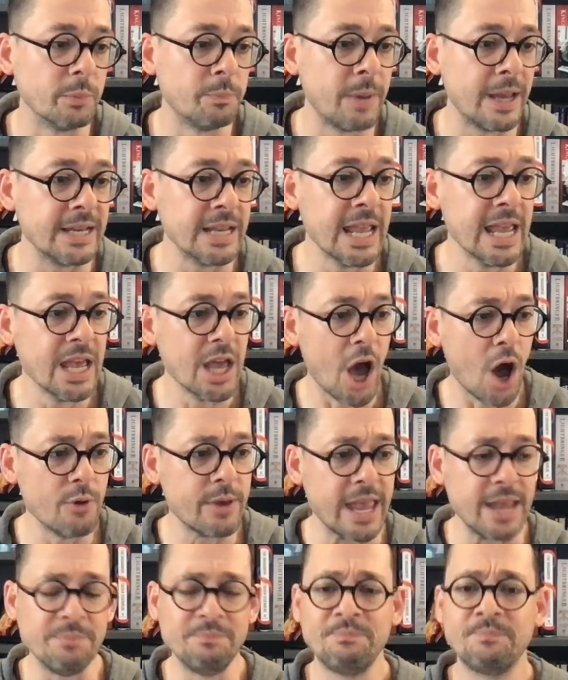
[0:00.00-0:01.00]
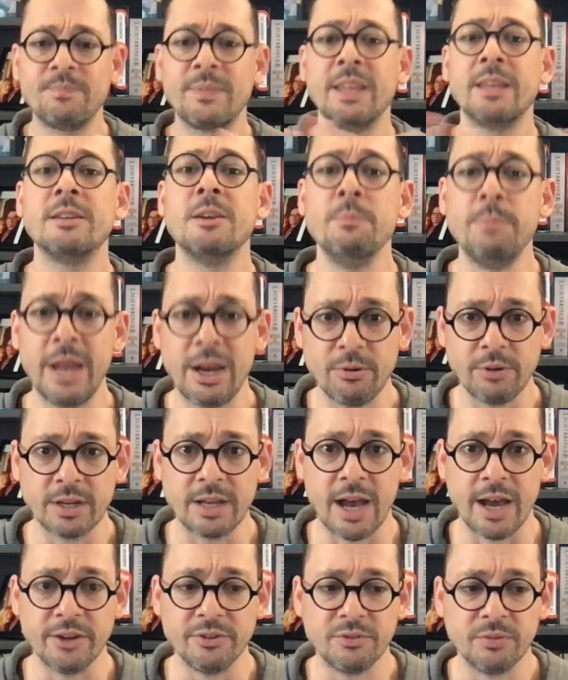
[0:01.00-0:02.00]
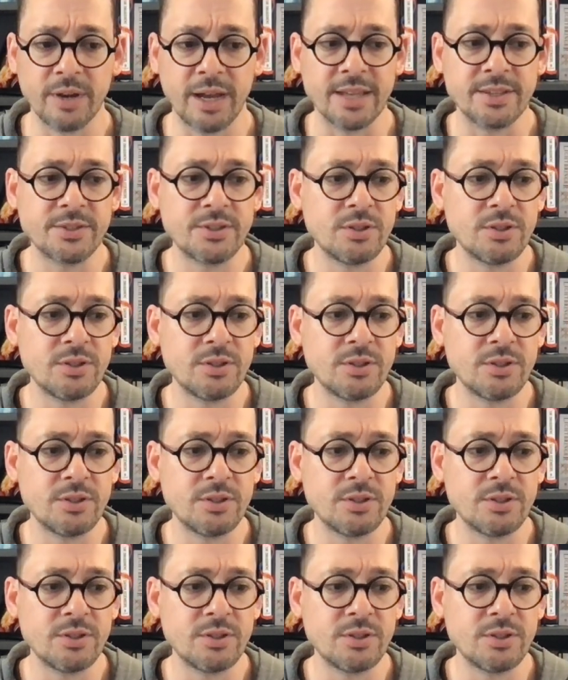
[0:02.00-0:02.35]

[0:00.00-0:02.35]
But okay, compare and contrast.